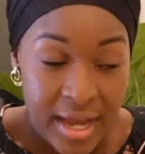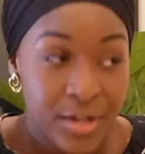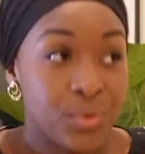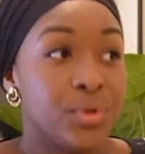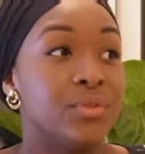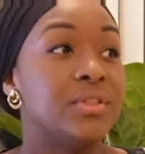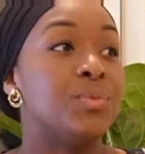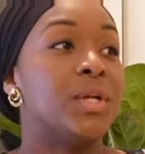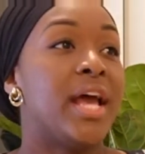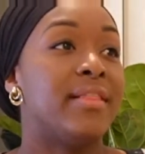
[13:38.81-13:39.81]
I don't know if
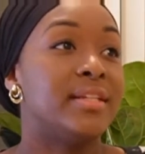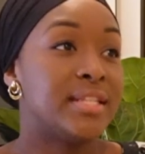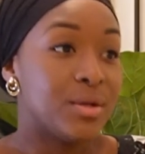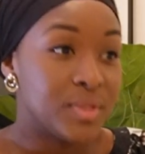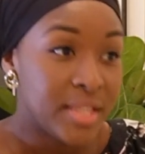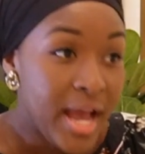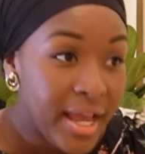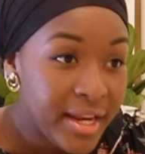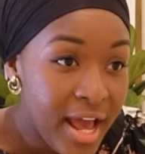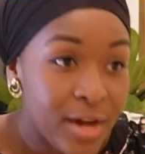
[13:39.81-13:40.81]
someone had this
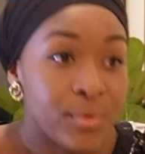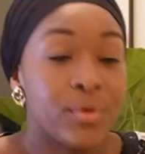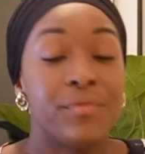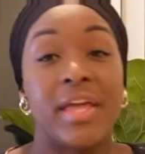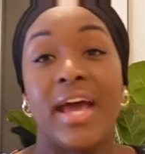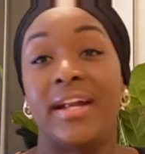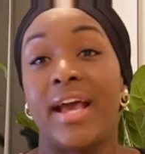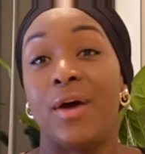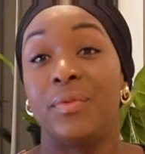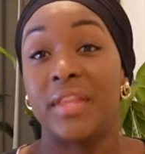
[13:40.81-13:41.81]
outside. I don't know if they had it
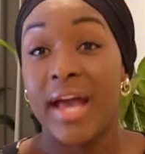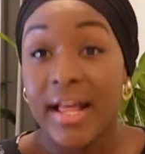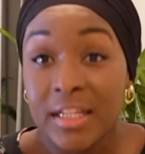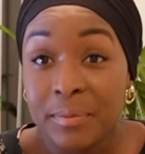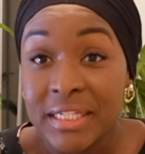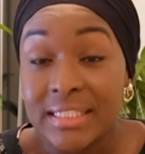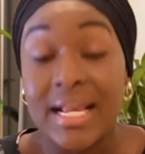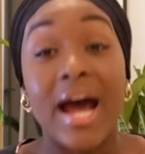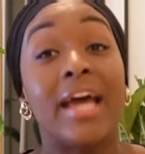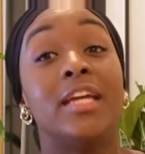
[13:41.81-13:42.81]
out in the elements.
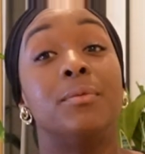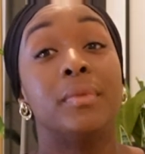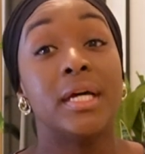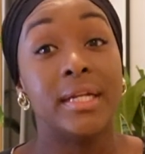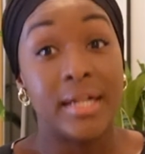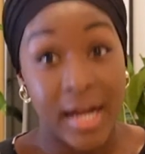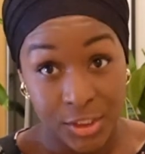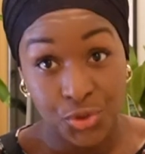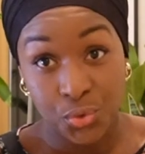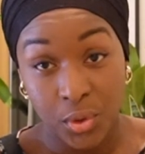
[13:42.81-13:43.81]
I am
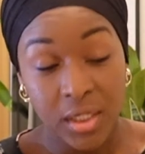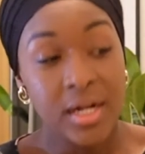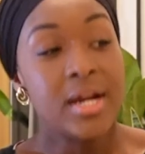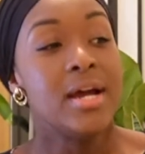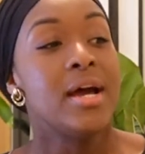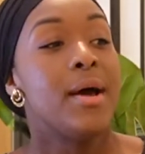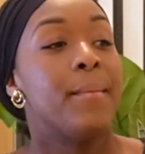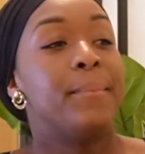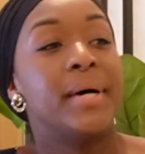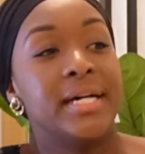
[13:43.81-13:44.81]
not sure.
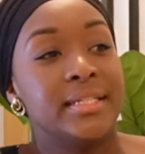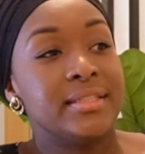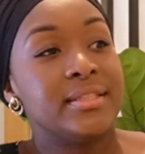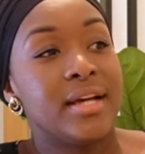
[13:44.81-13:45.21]
But